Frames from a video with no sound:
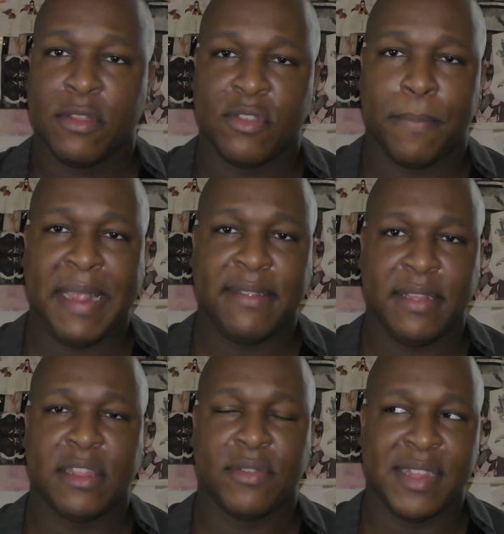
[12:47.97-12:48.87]
so
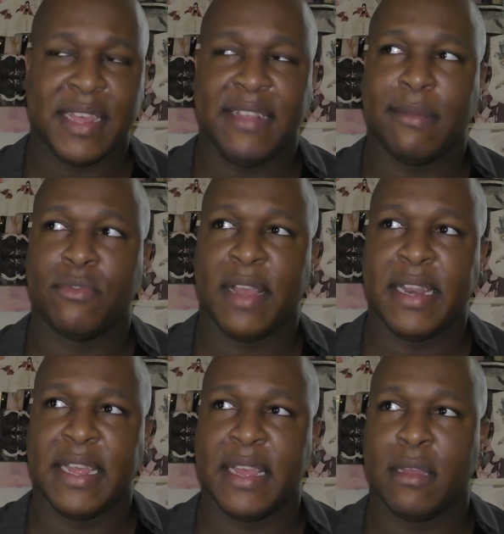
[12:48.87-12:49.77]
basically three things I'm
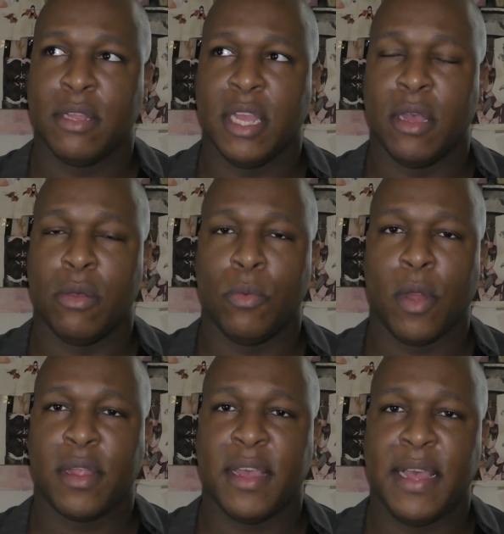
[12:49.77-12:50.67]
trying to, you know,
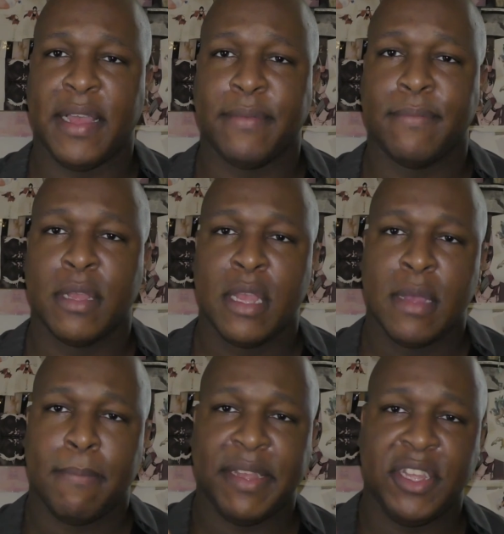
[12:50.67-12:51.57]
work on.
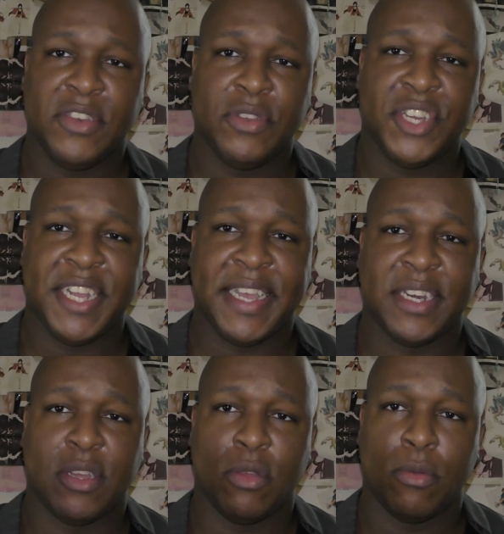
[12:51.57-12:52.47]
My YouTube
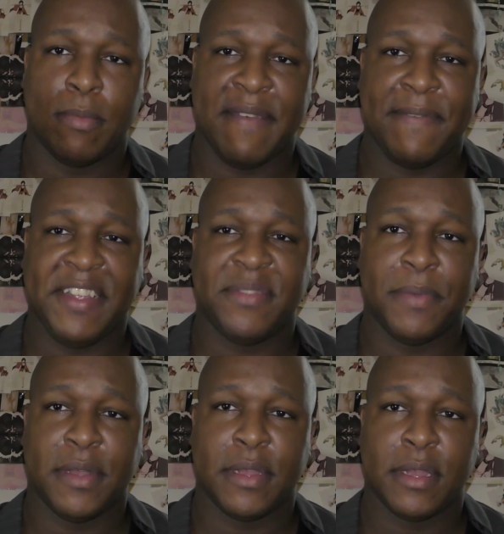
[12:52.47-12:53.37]
channel, my
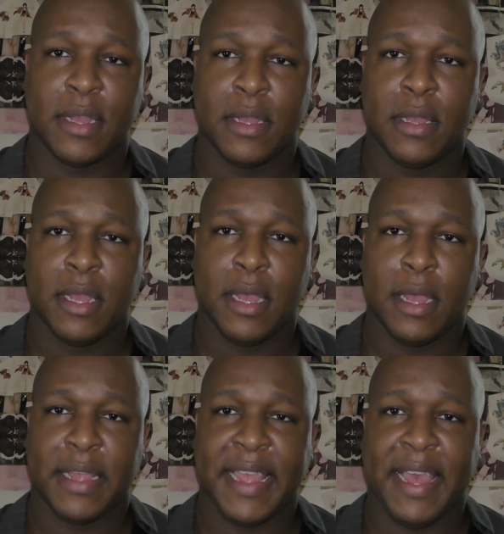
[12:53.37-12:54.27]
Facebook
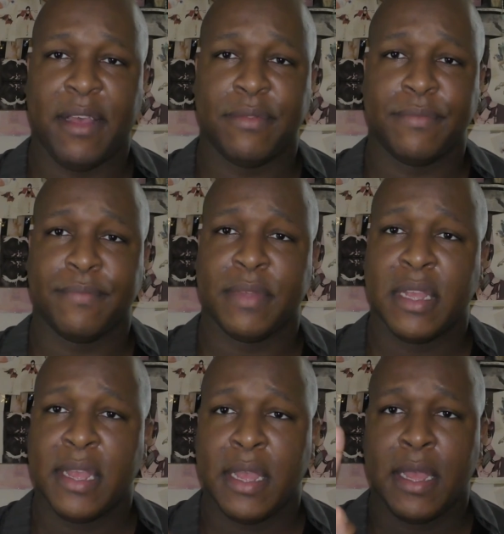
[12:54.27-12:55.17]
account,
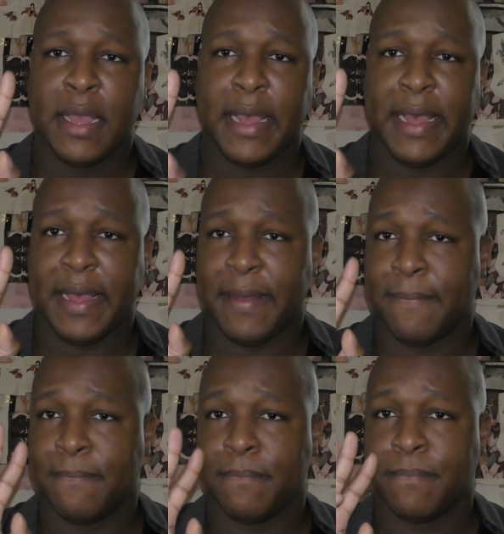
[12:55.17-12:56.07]

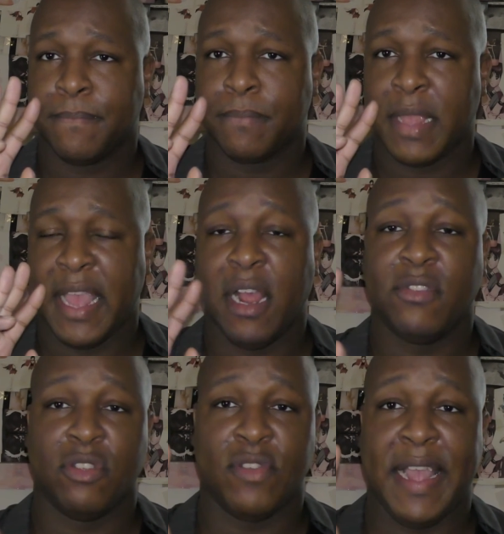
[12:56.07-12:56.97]
and
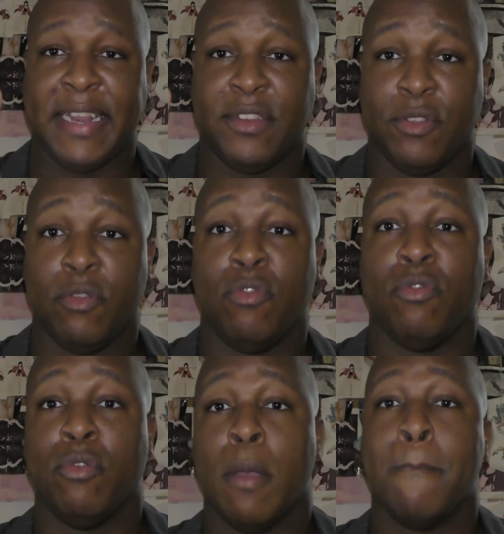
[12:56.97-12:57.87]
also trying
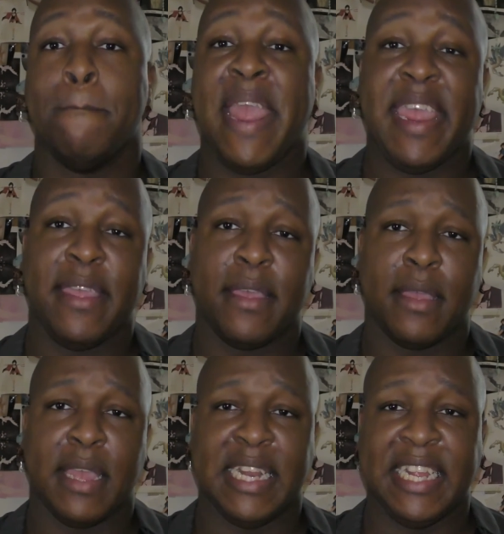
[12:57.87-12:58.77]
to make
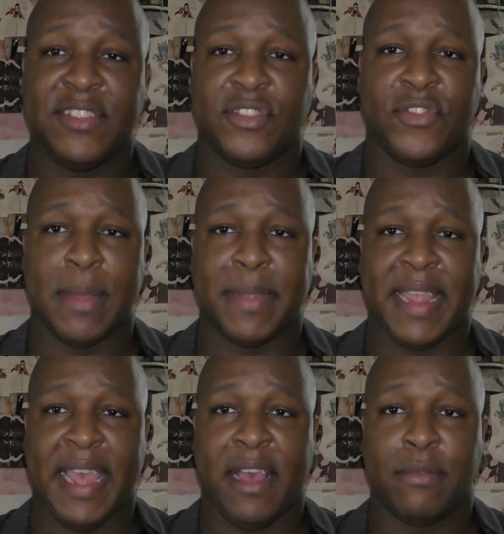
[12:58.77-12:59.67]
an Instagram
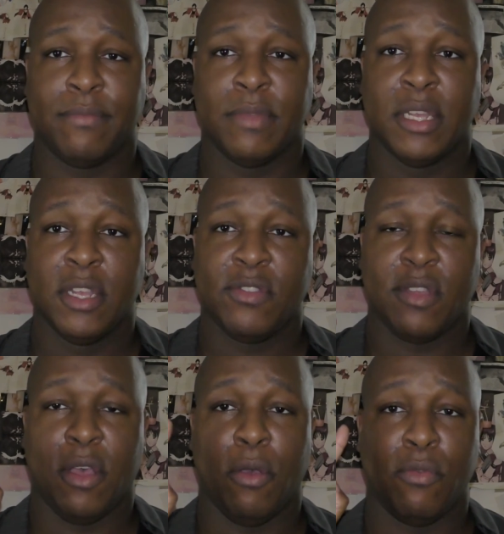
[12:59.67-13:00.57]
account.
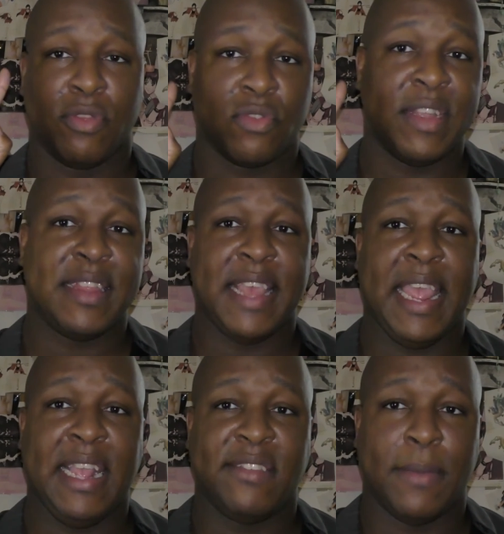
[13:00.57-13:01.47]
So three
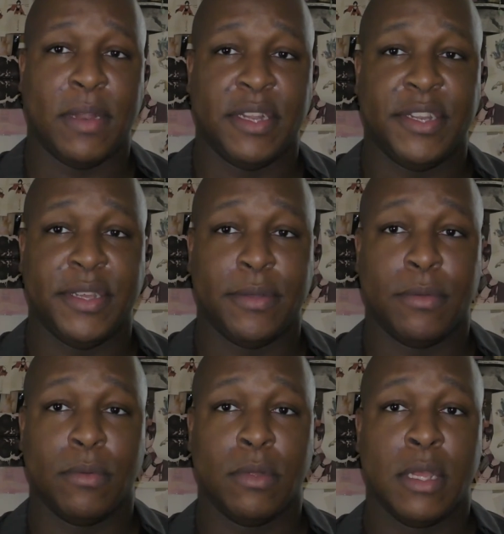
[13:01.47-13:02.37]
things I want to
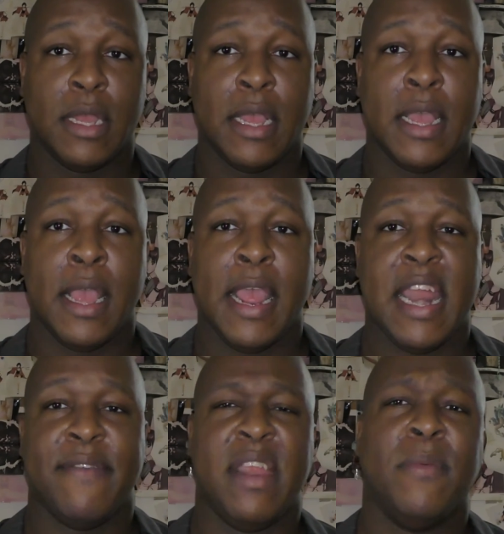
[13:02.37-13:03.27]
do.
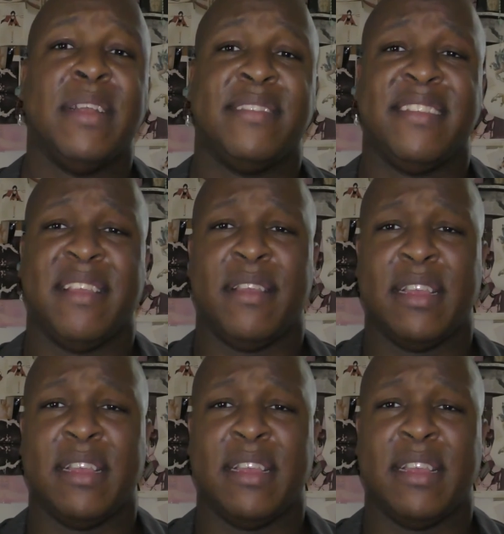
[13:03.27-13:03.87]
And if anyone says